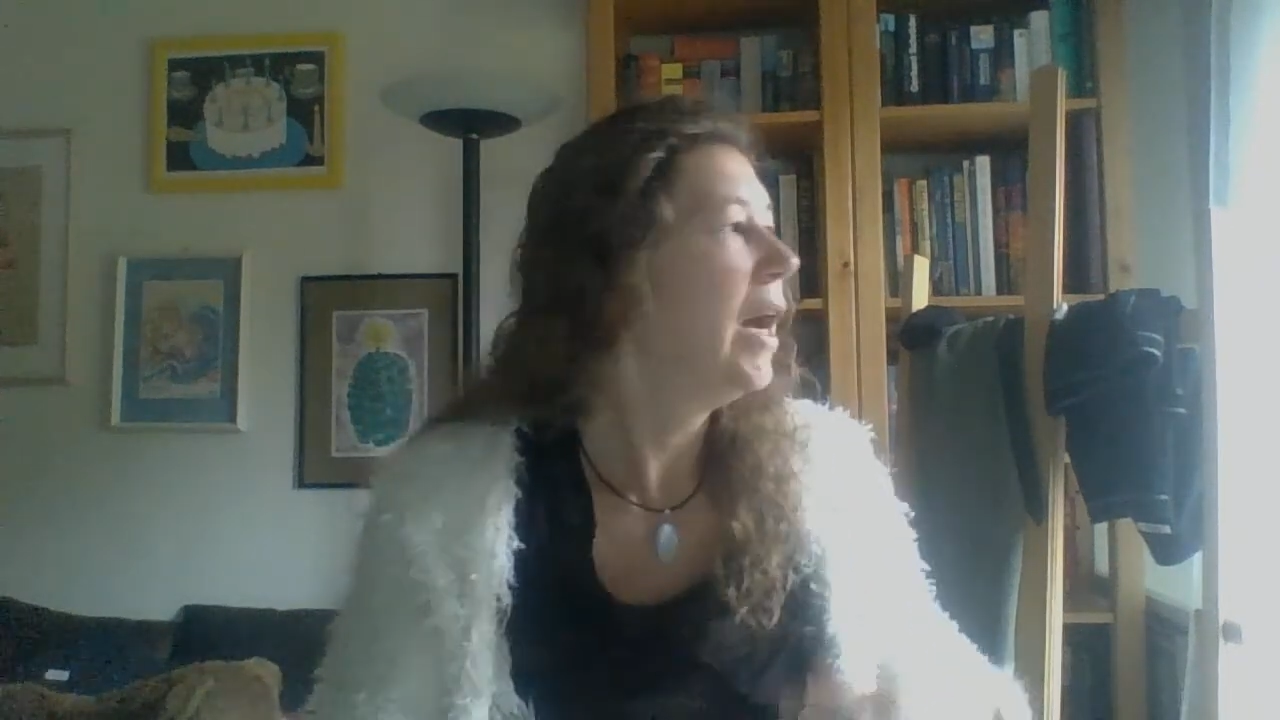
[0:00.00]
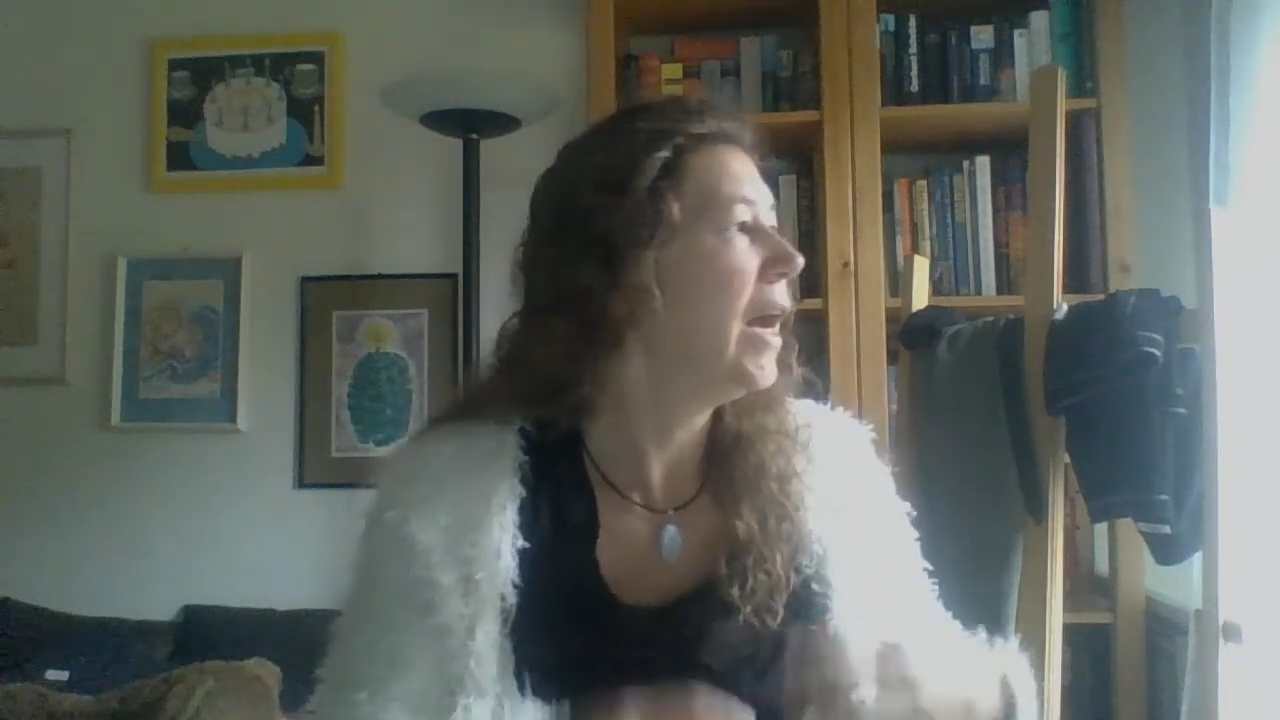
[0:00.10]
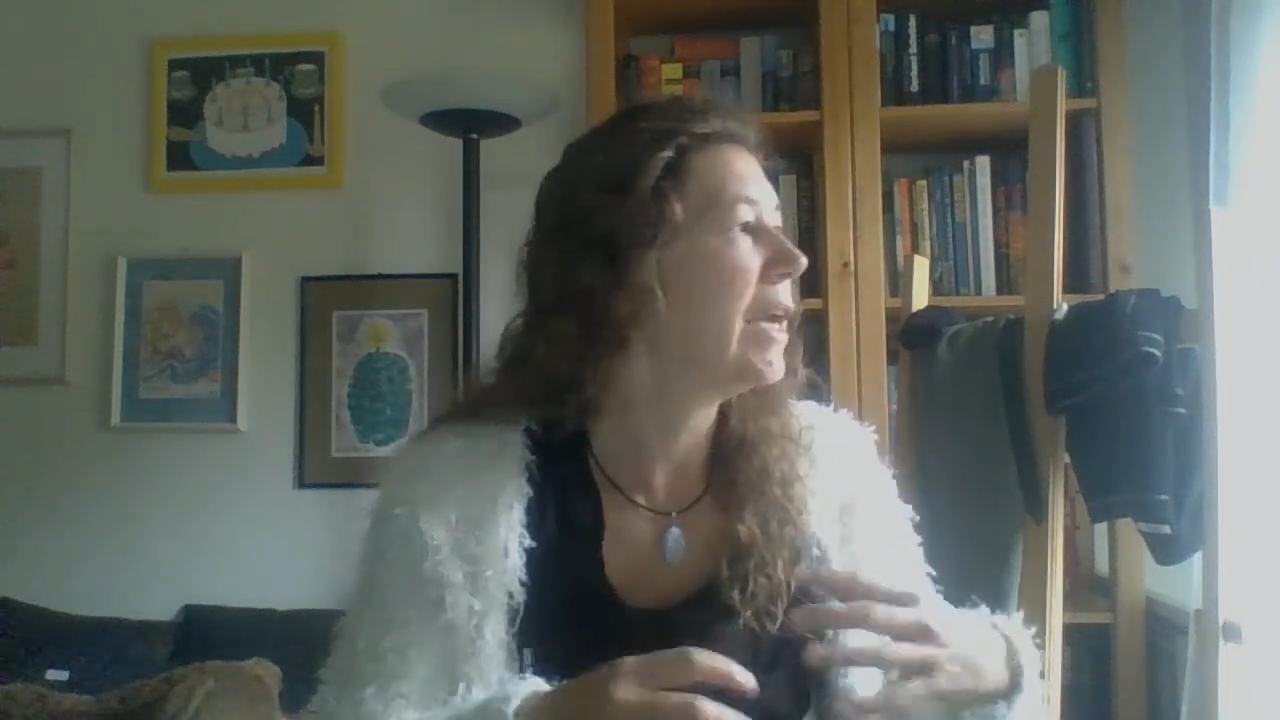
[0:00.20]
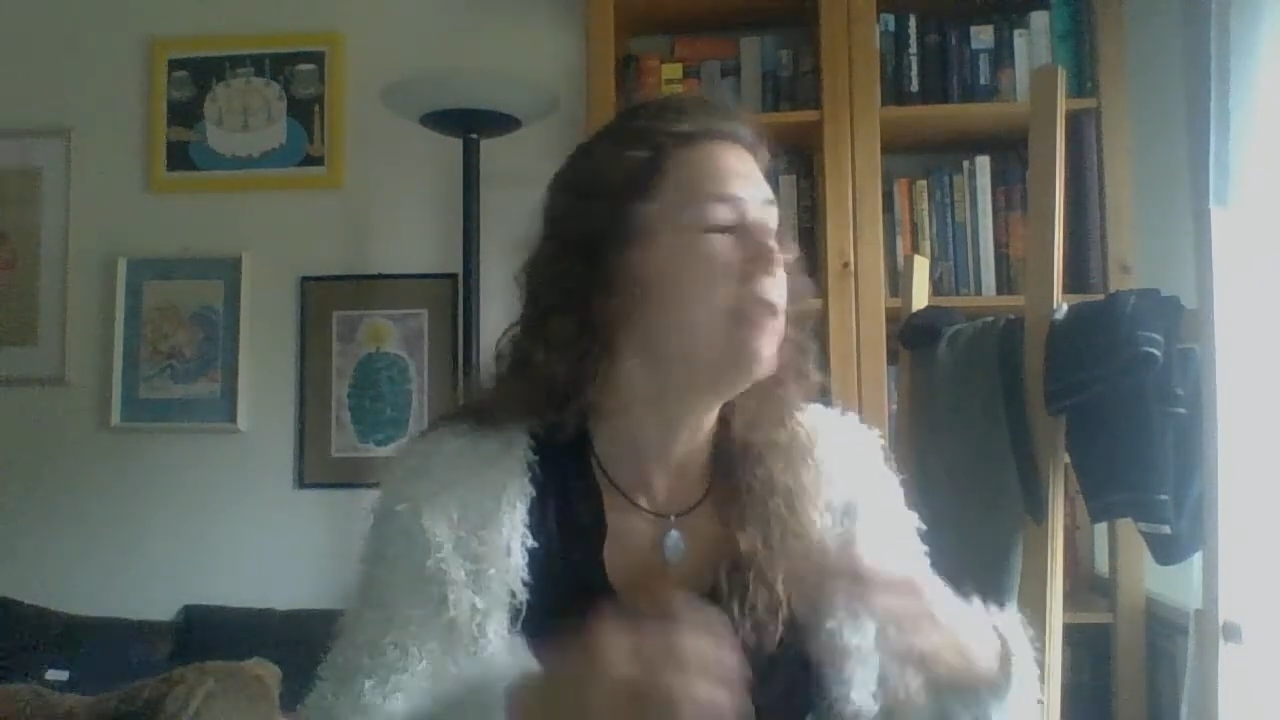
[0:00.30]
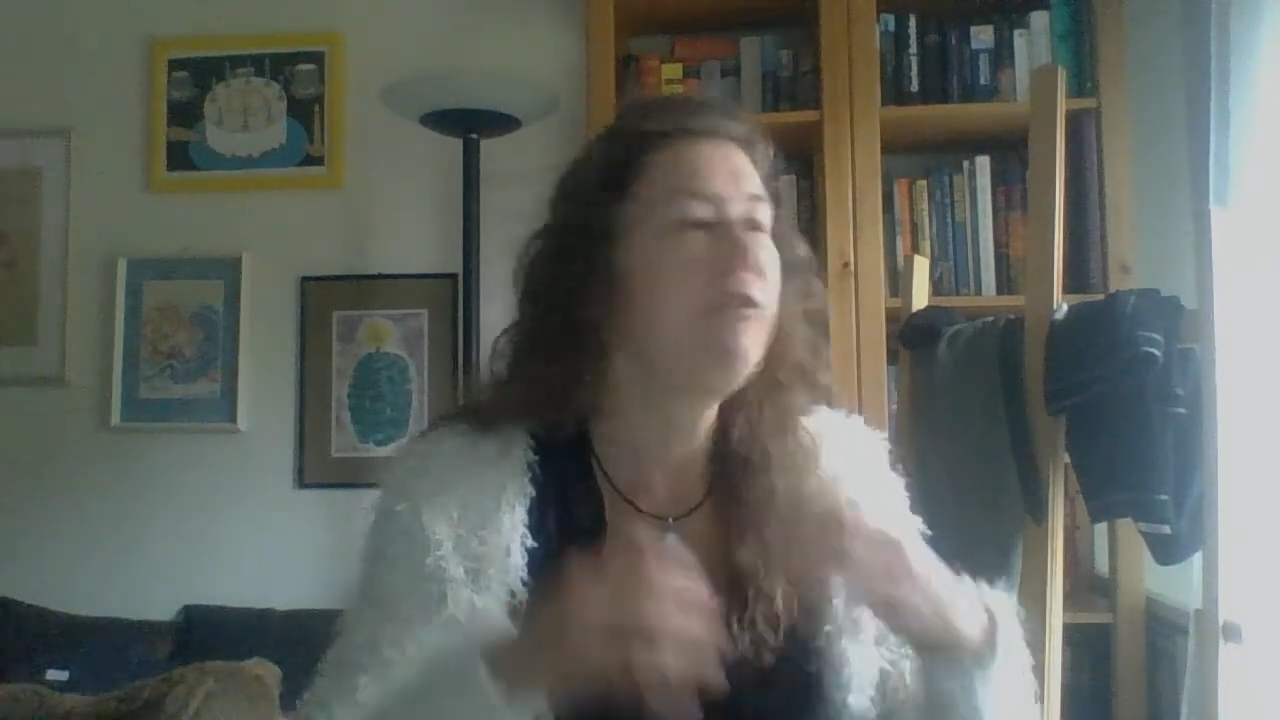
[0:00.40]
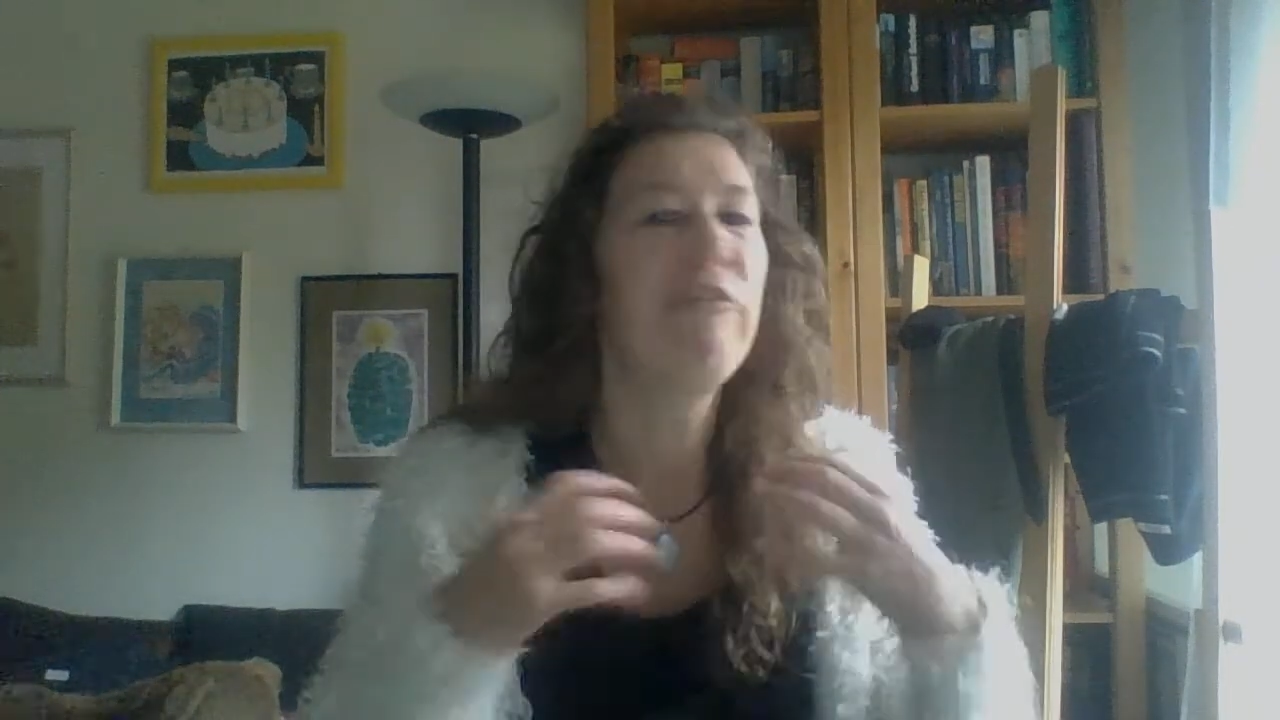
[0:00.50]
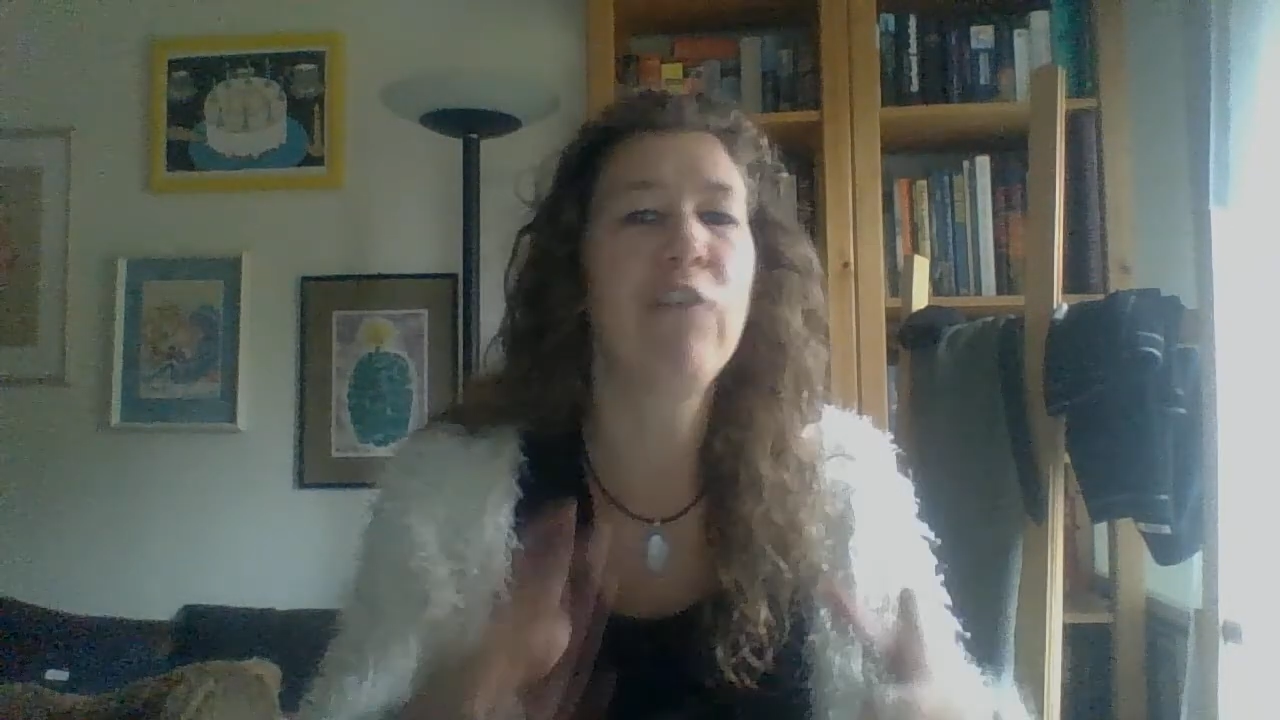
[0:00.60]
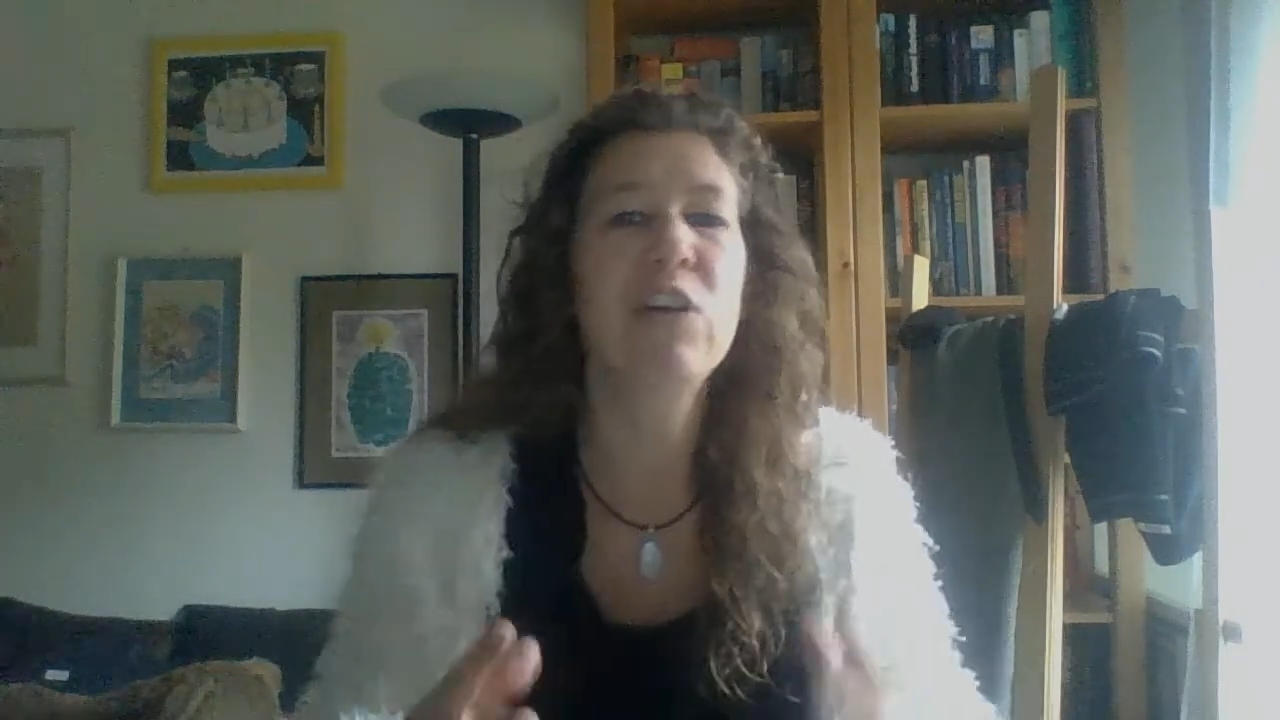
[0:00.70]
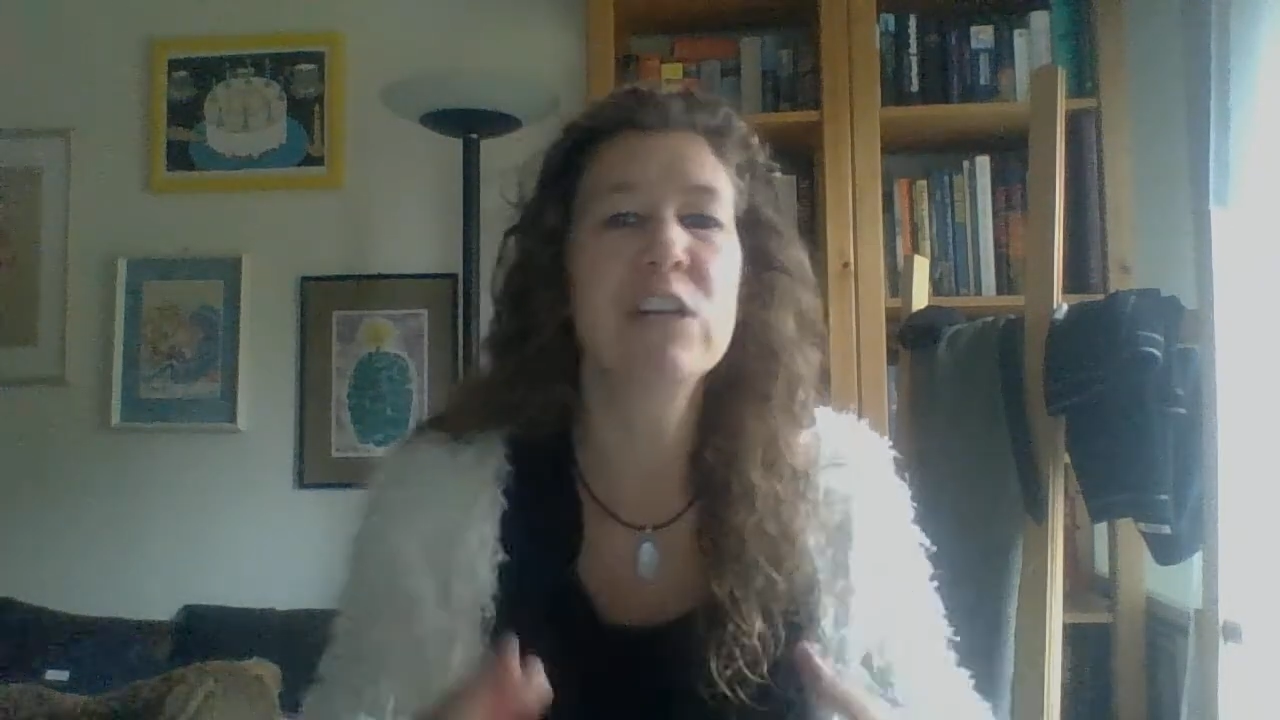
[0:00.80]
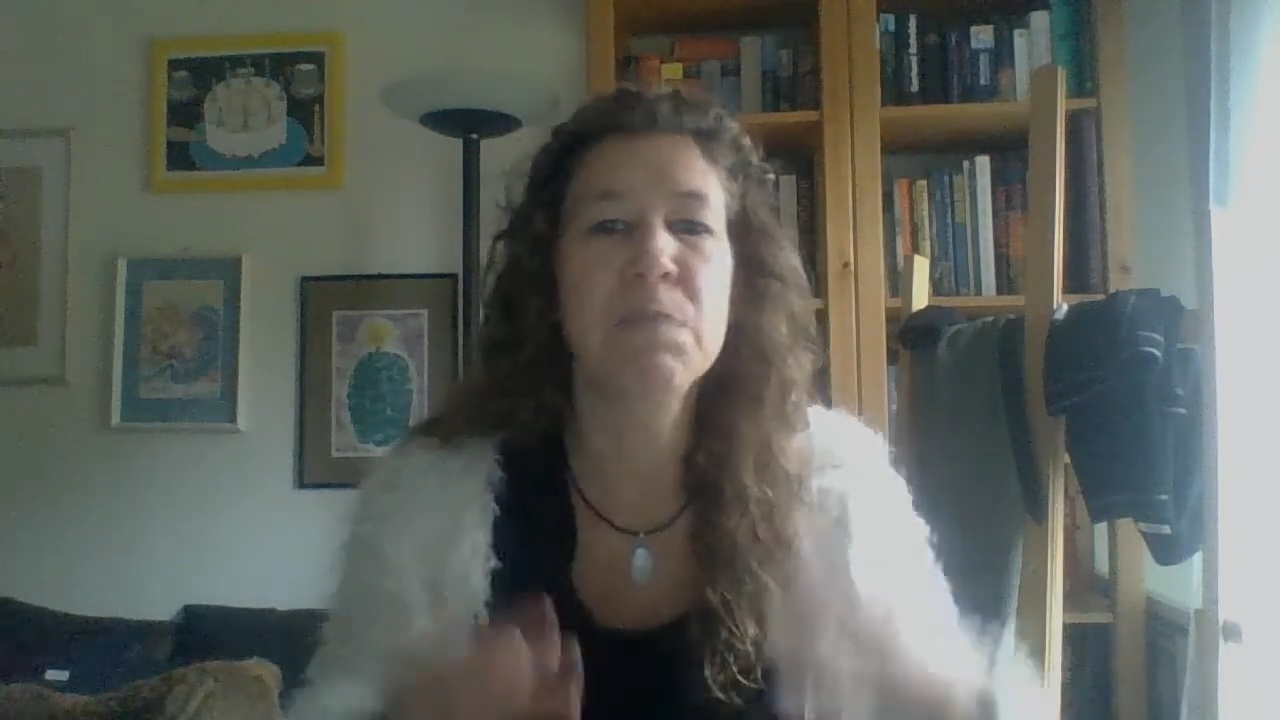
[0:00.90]
I can
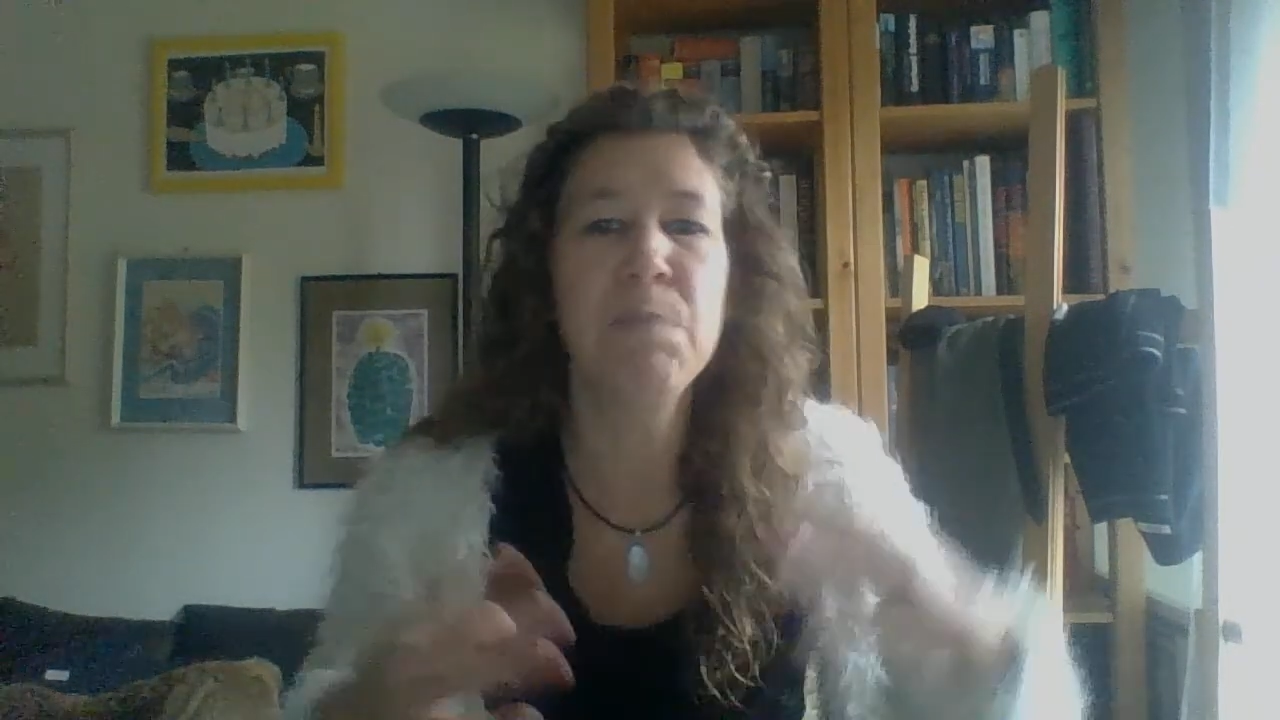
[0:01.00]
force